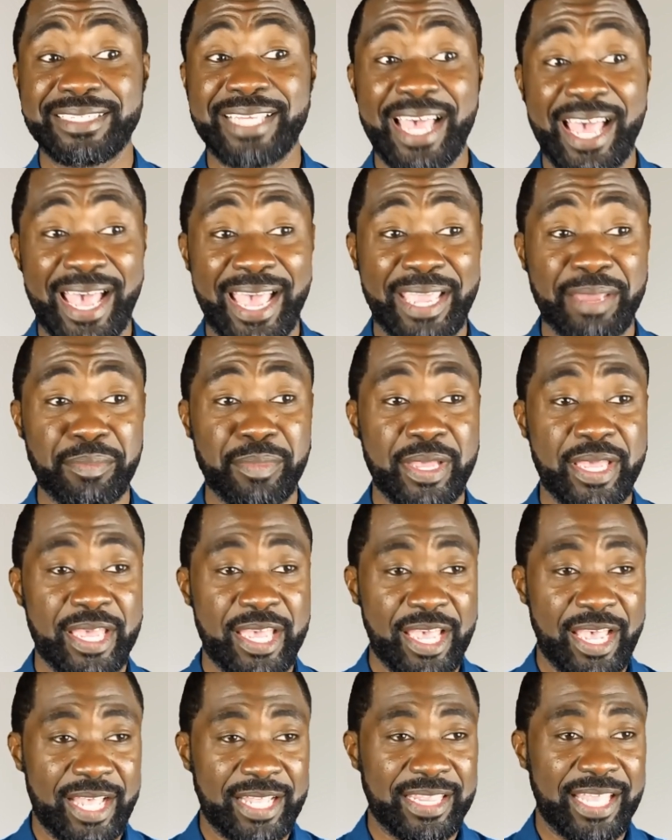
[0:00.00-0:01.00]
time
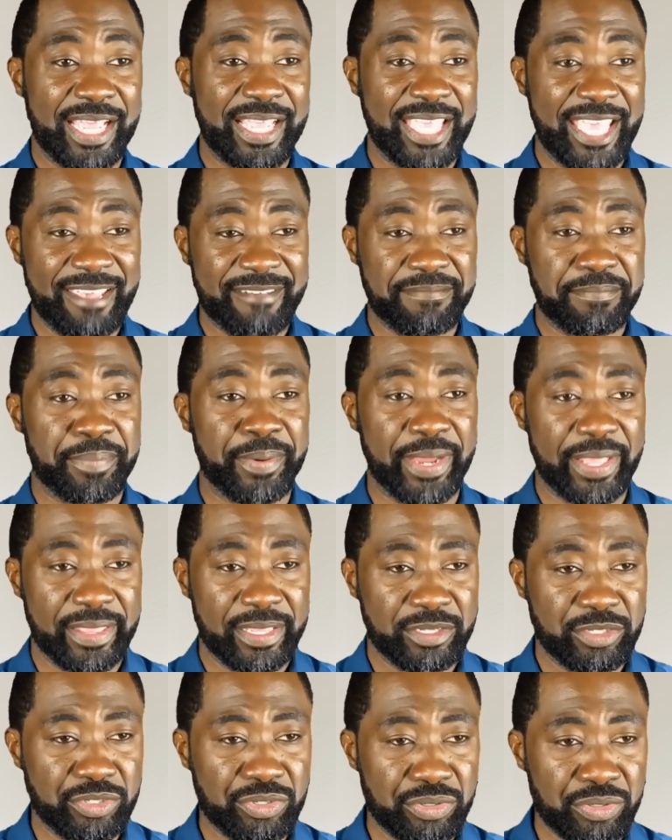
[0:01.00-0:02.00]
that gave
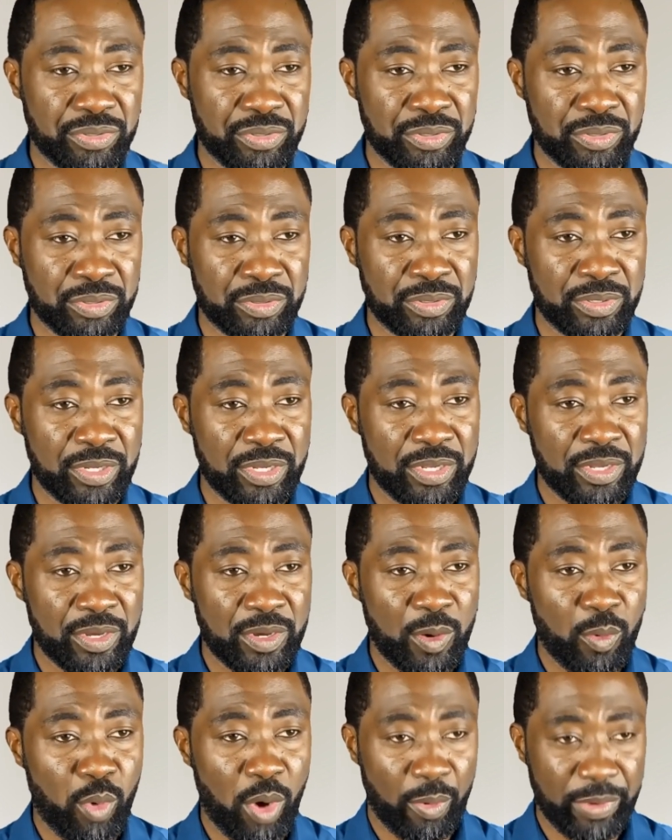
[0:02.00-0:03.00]
birth to
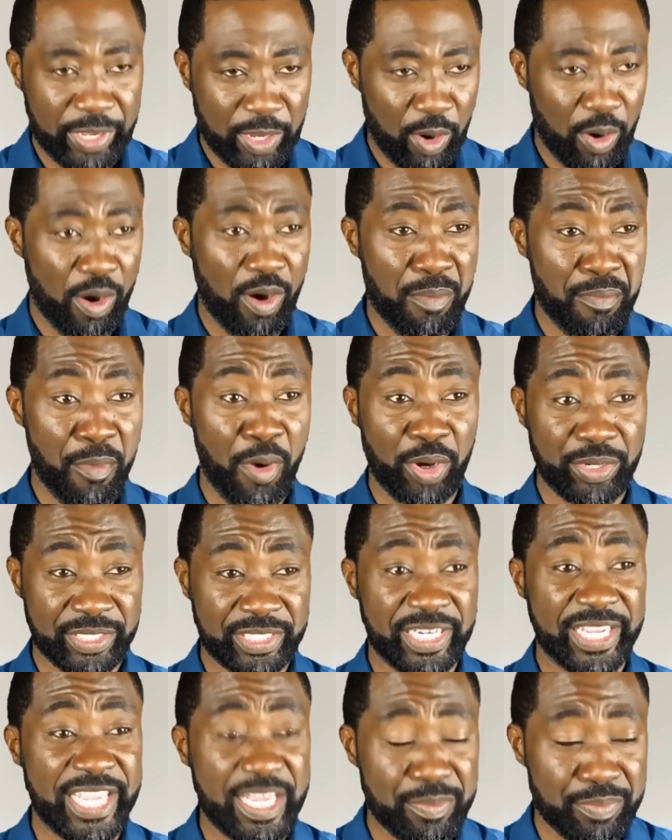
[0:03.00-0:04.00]
what we call
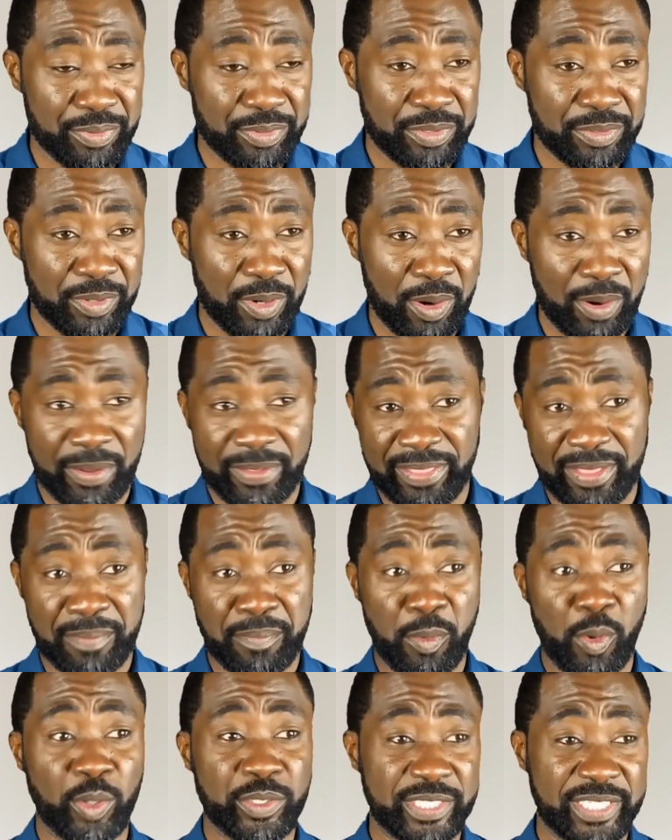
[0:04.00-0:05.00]
modern Hebrew or the
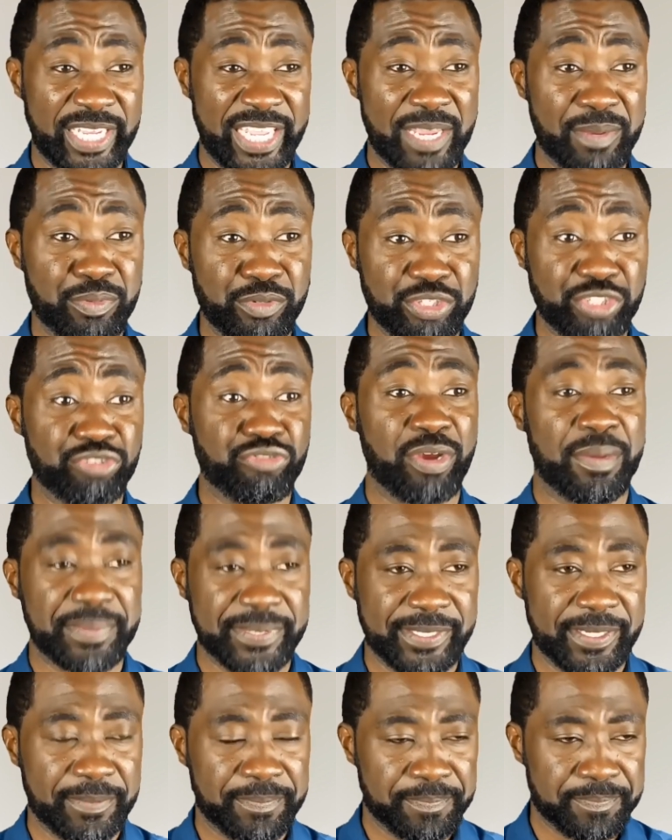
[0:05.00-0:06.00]
modern Hebrew
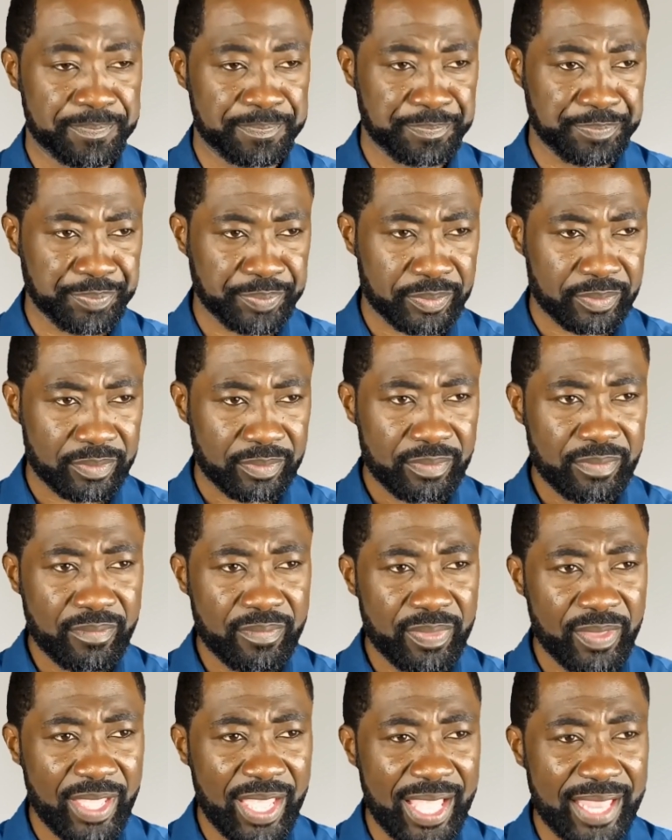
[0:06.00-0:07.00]
script.
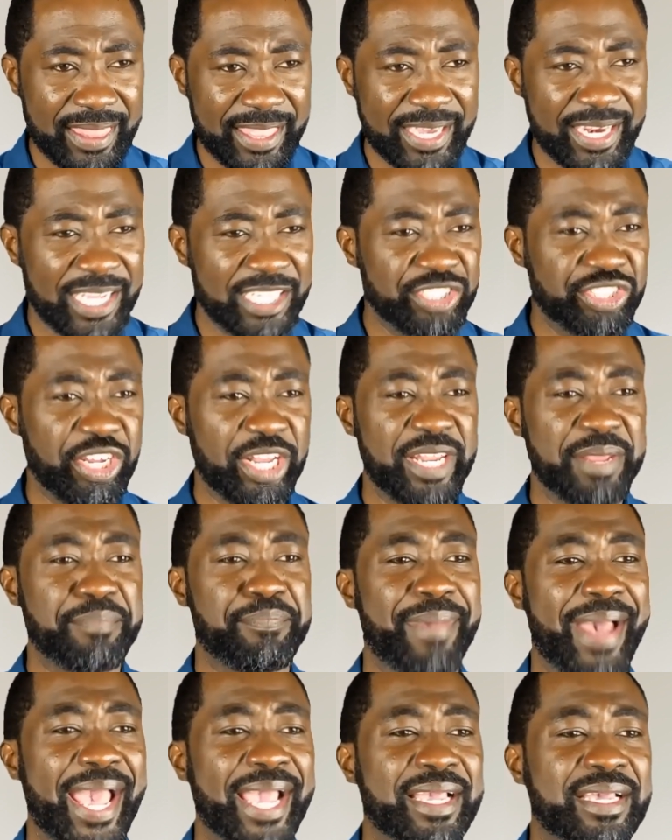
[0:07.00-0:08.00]
Let us journey
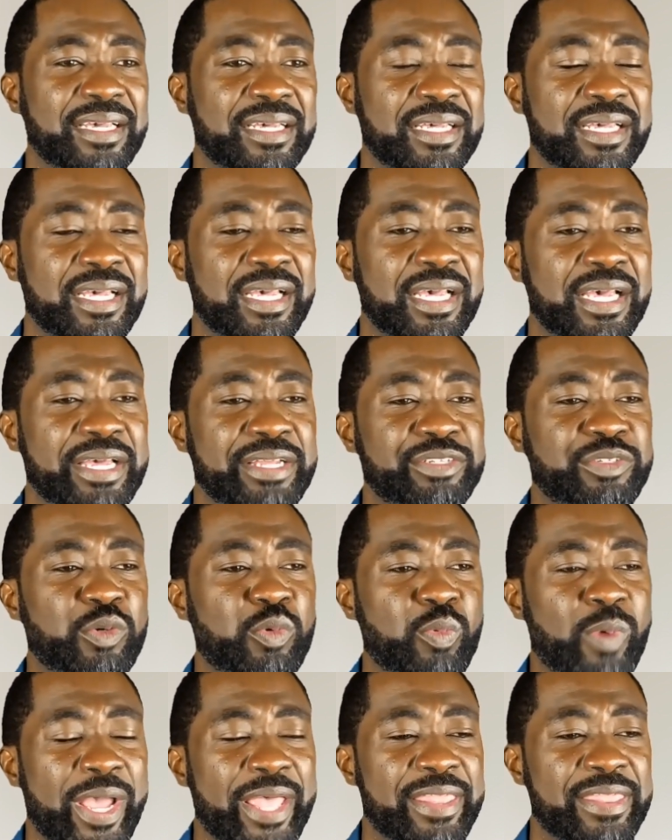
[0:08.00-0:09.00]
back to
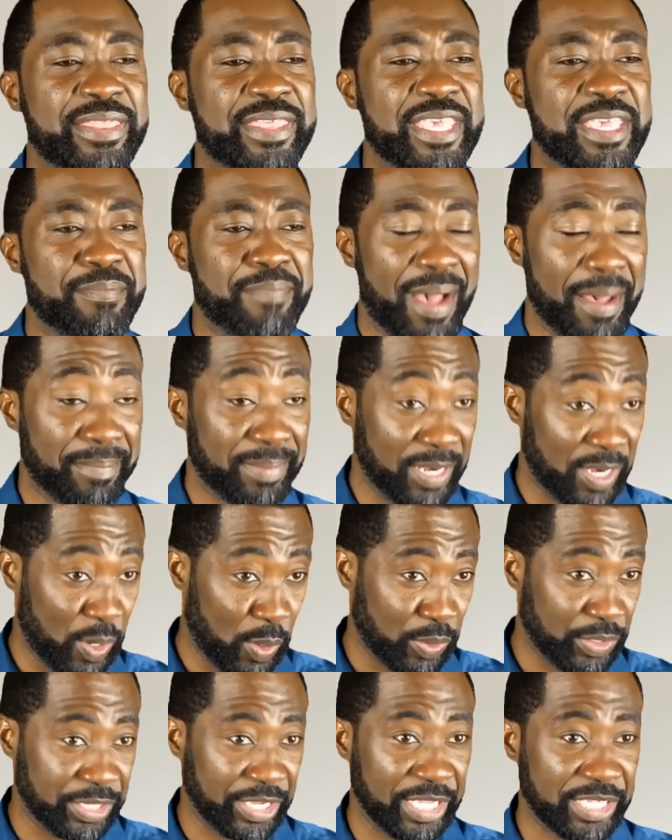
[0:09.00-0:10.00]
when the
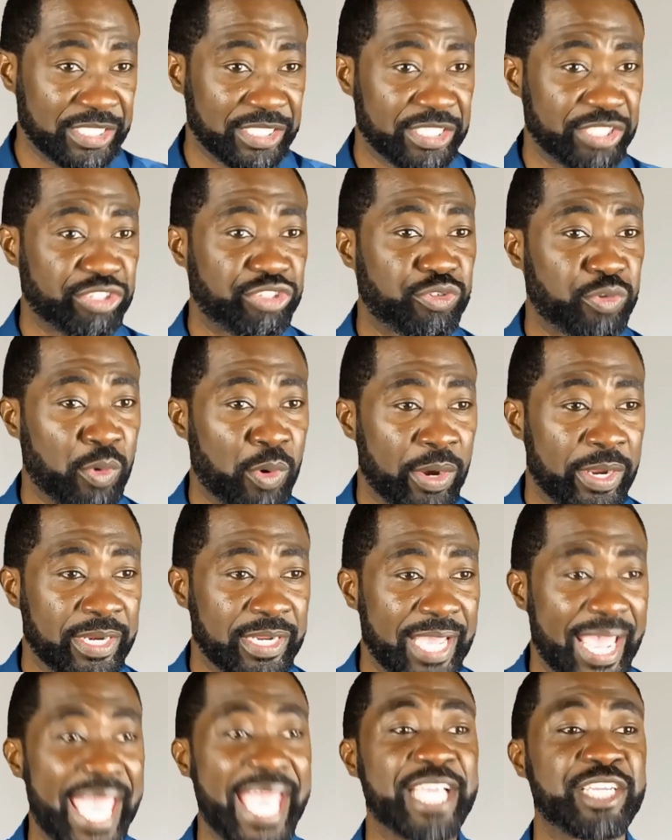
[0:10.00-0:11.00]
Babylonians
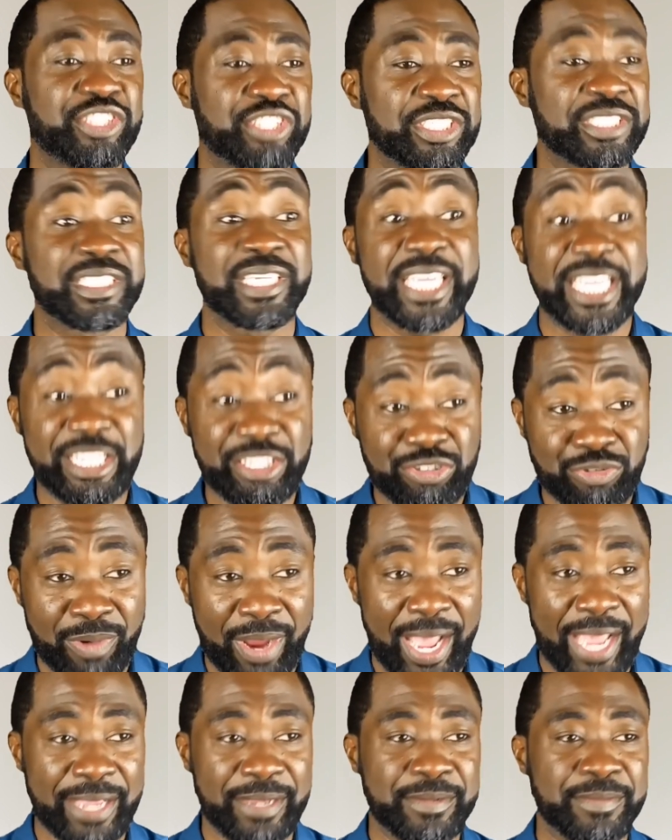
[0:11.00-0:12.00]
destroyed ancient
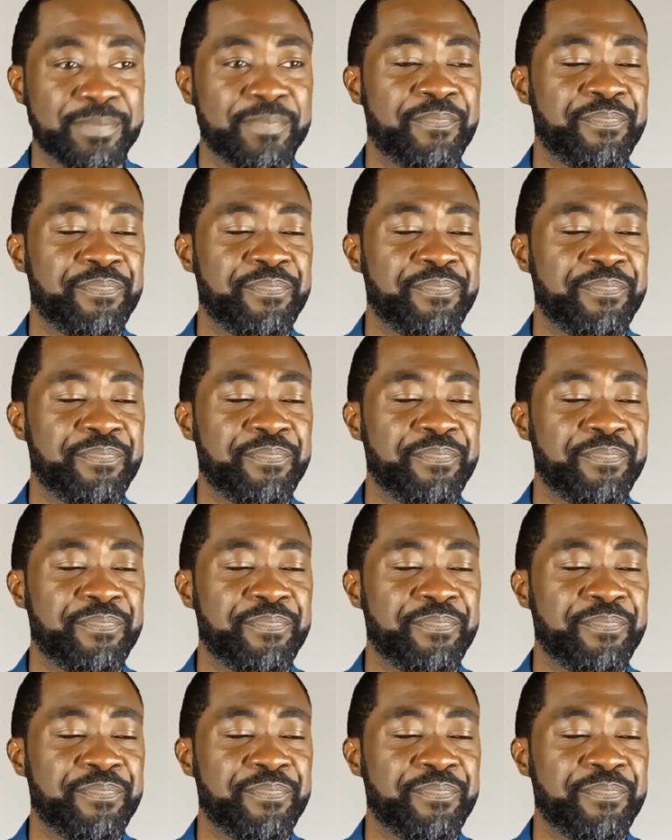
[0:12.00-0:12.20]
Israel.